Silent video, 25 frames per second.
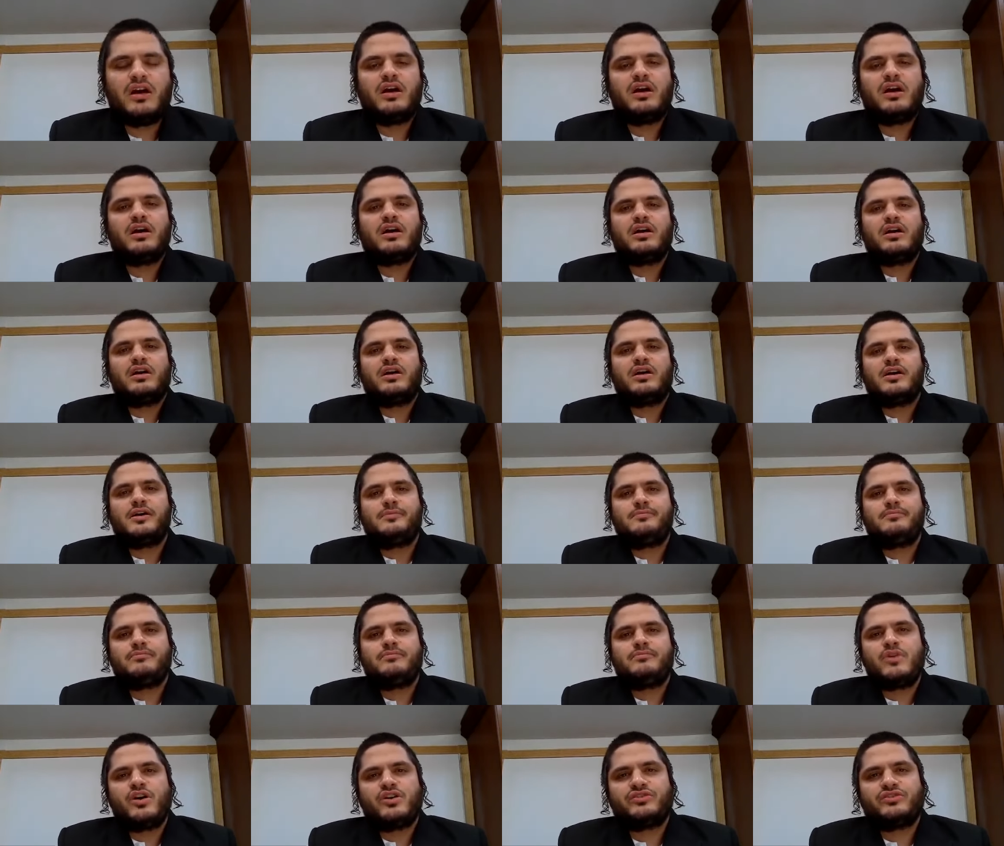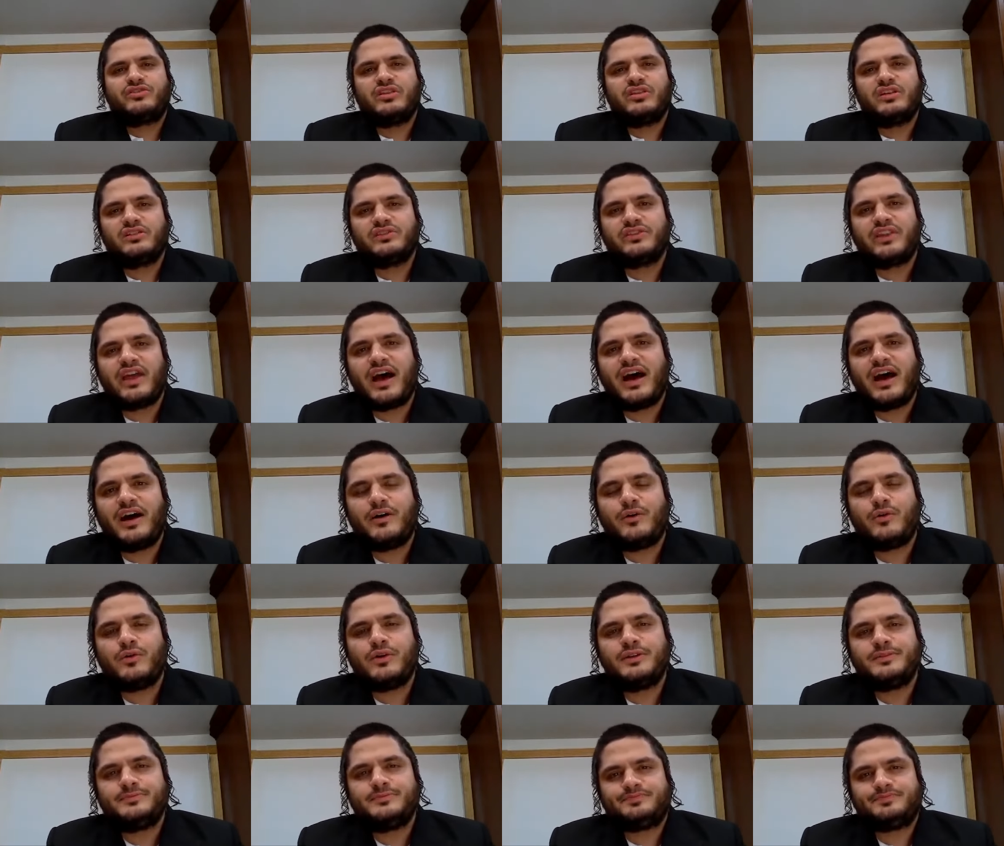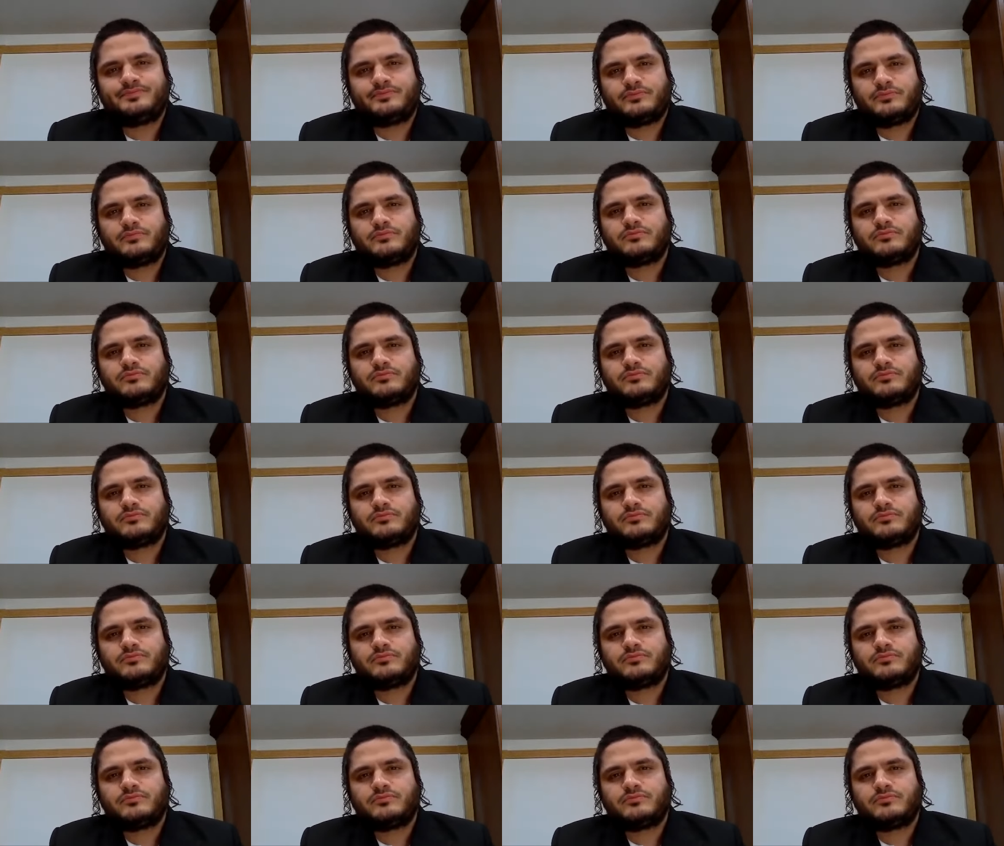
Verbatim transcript: Um, until now,